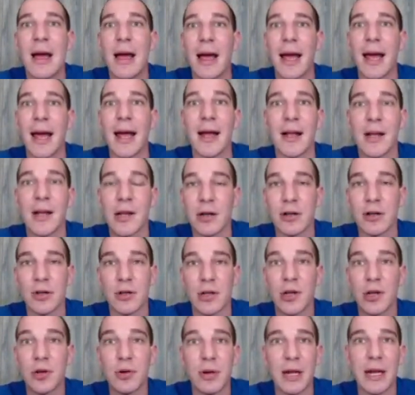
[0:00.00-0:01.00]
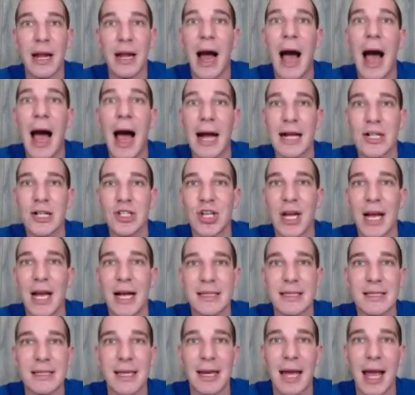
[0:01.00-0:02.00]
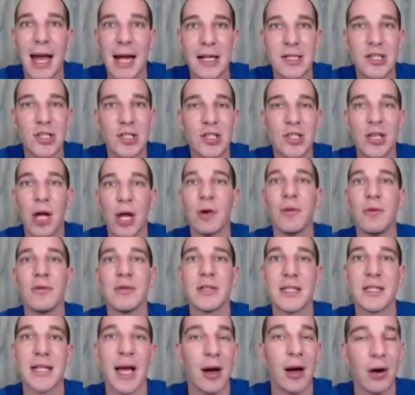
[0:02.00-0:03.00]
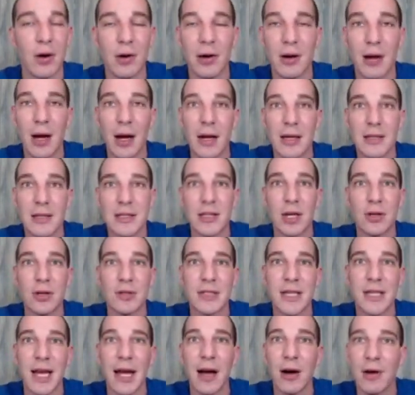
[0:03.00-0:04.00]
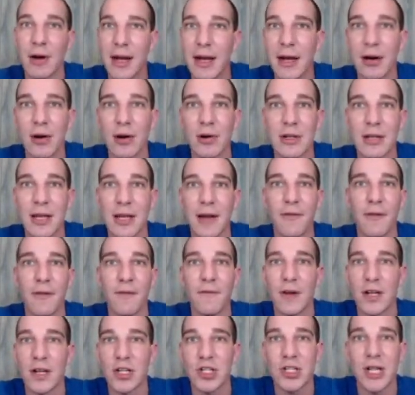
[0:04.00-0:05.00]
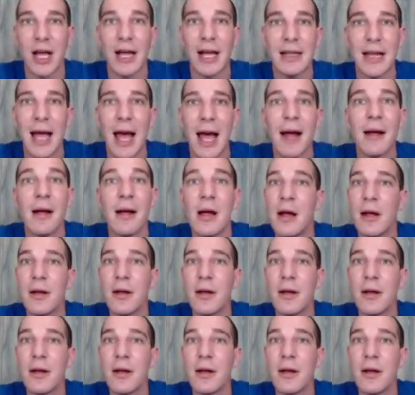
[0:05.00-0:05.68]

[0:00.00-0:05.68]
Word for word: and you you need a high chance to catch stonescale uh, stonescale eel and different fish like that.